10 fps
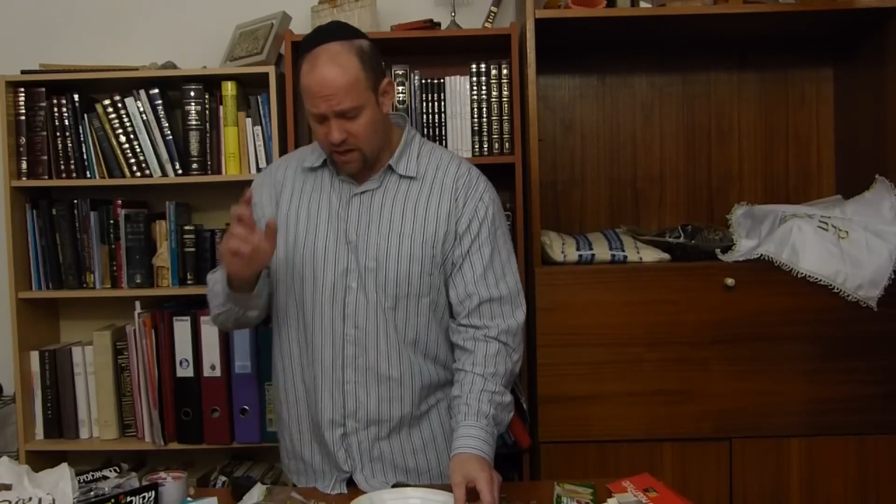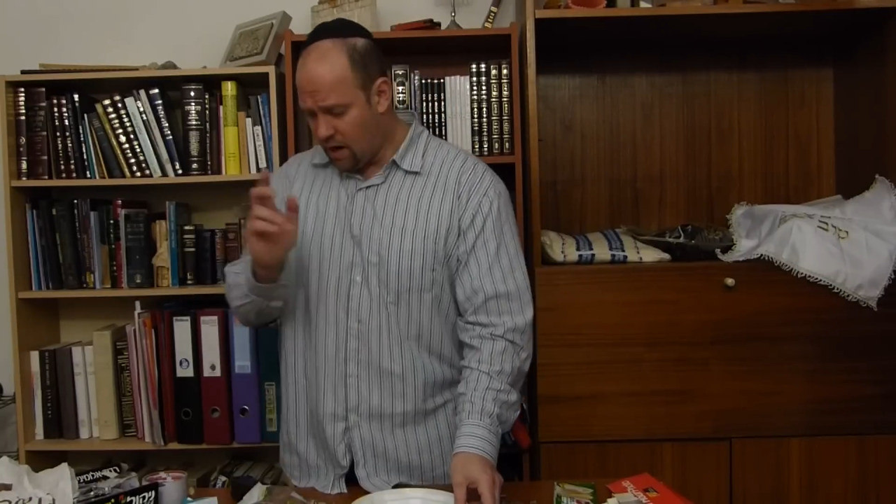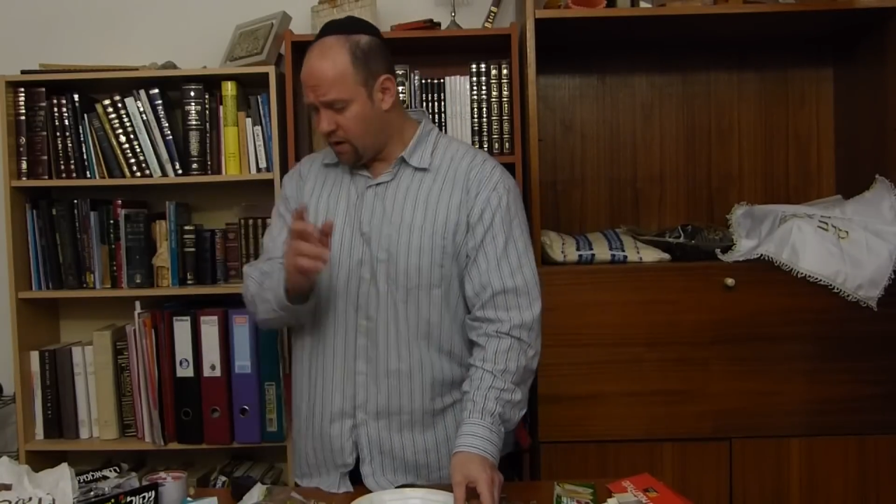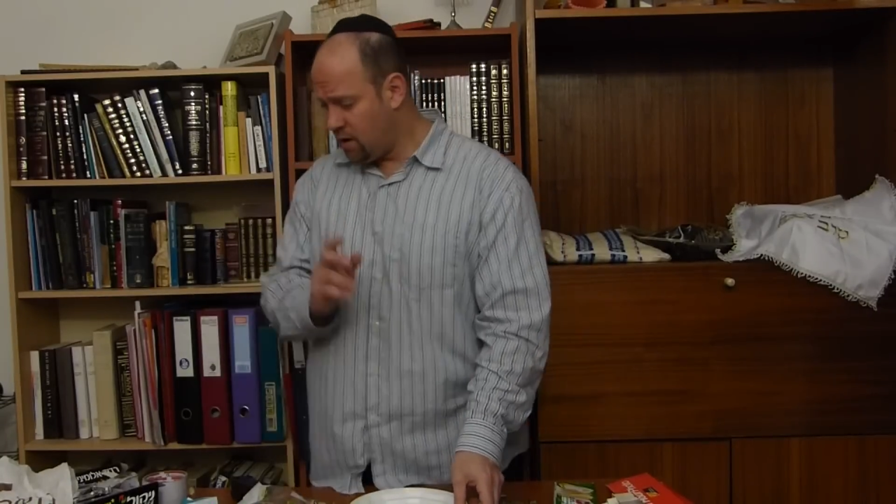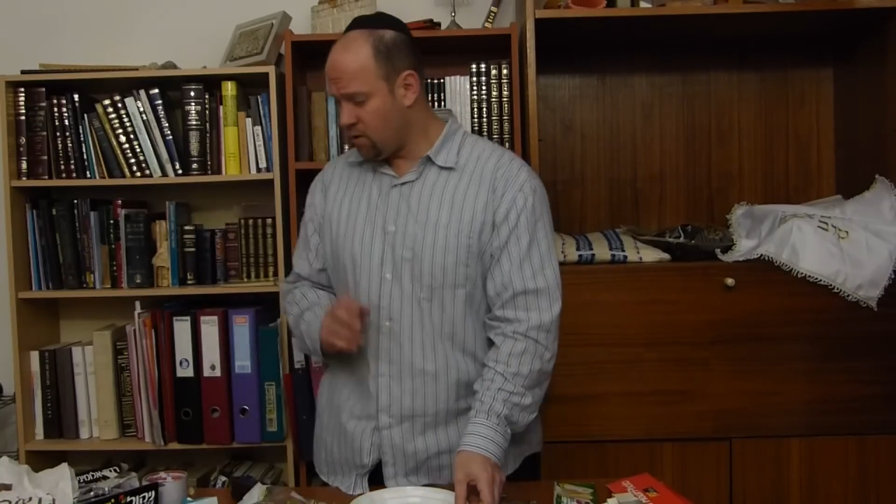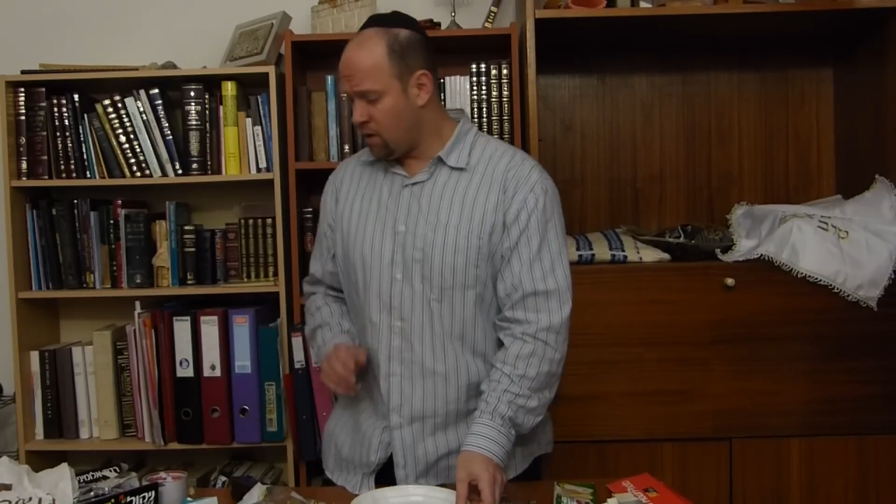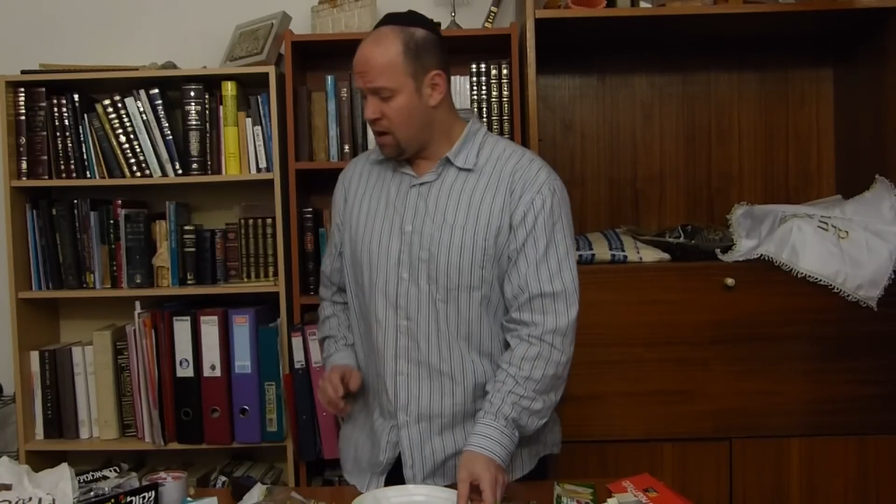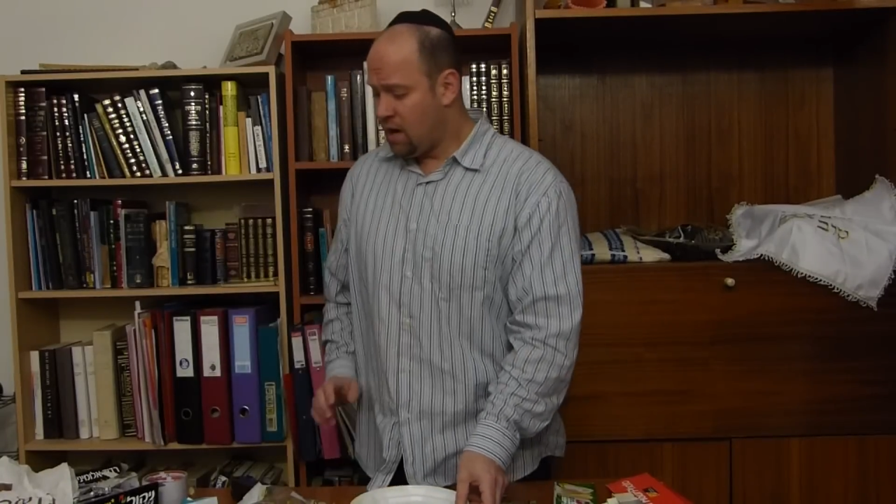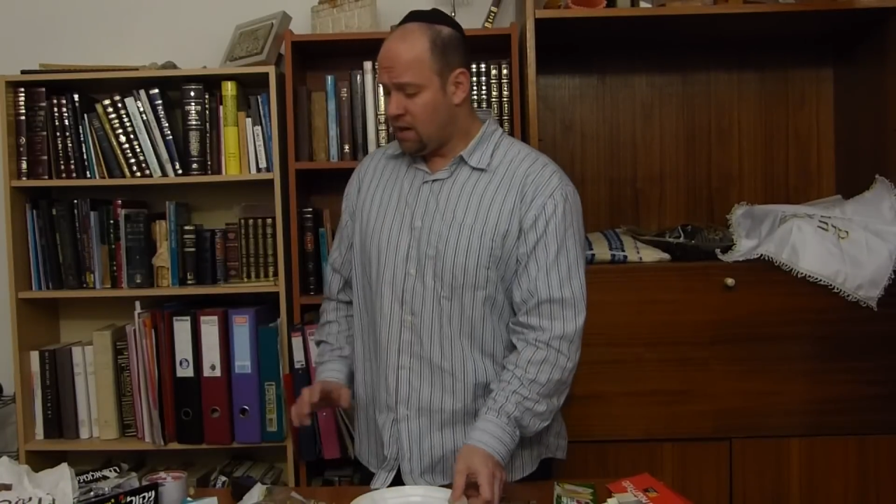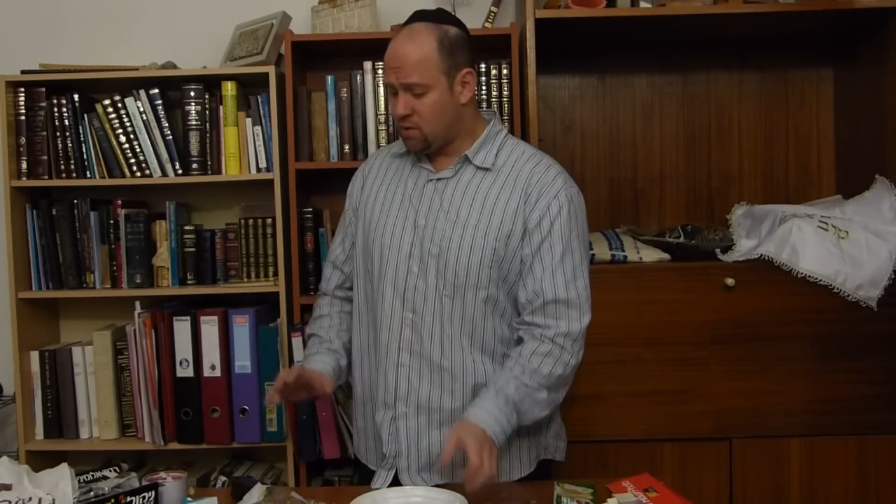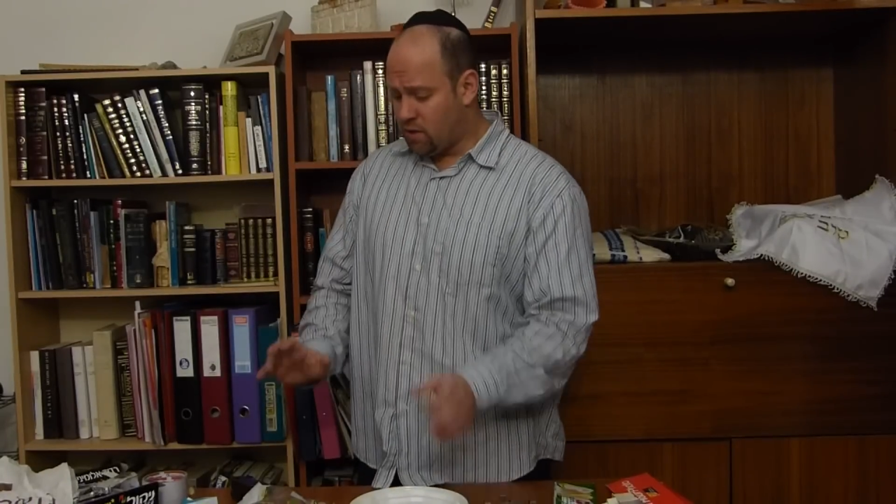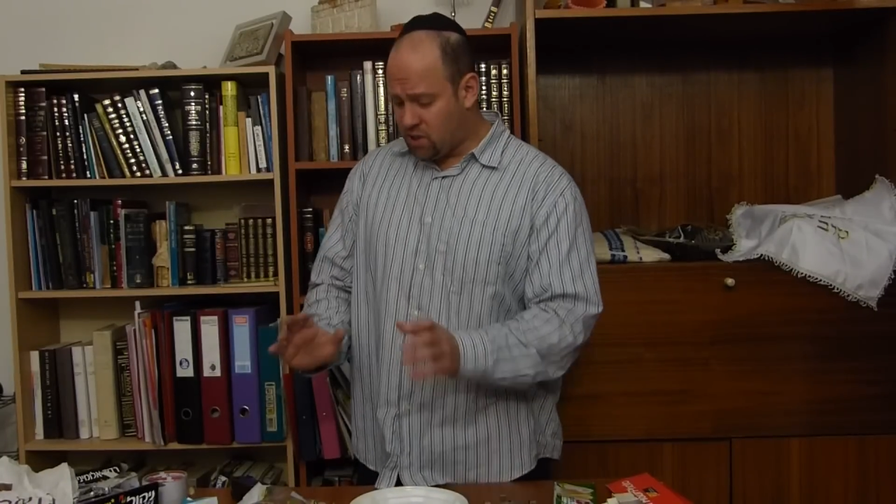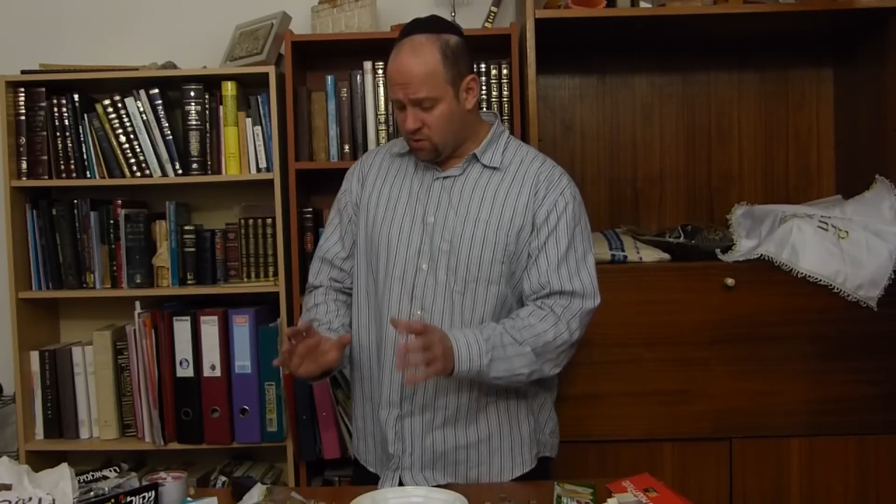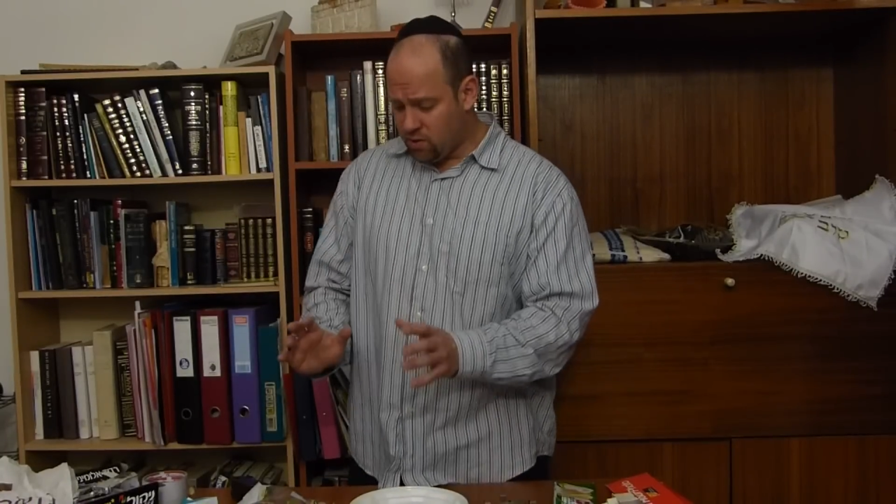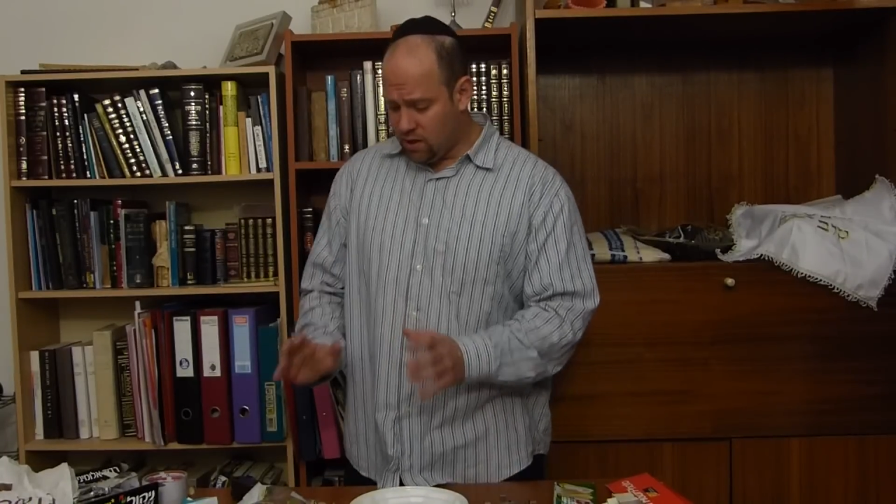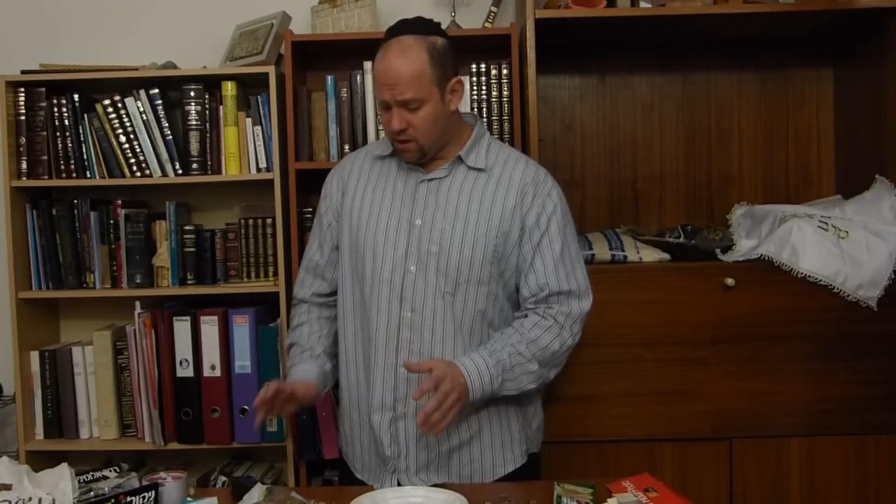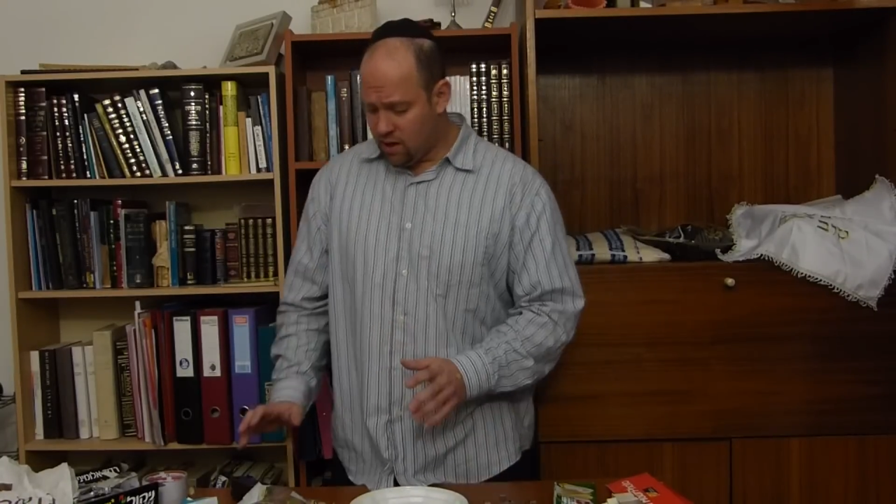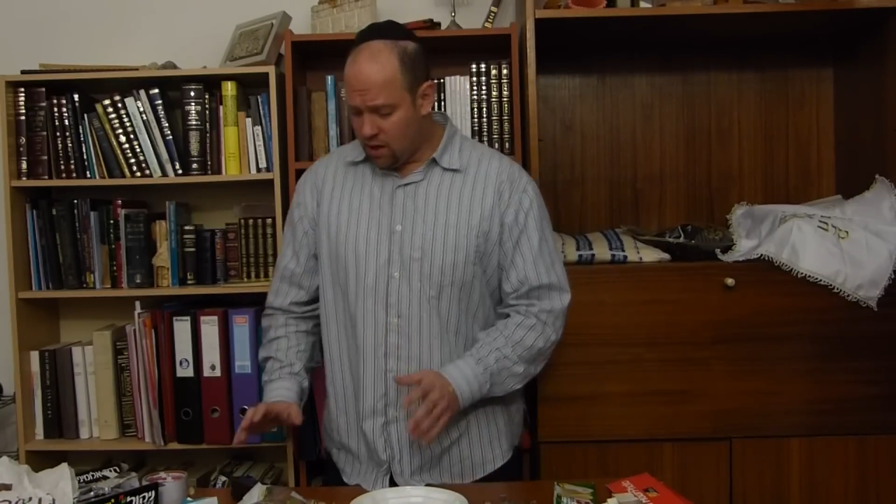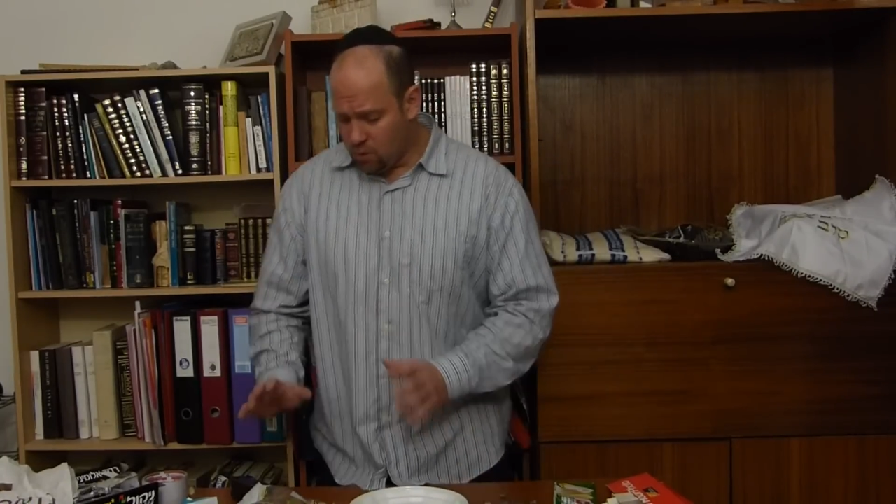Now here is what you need.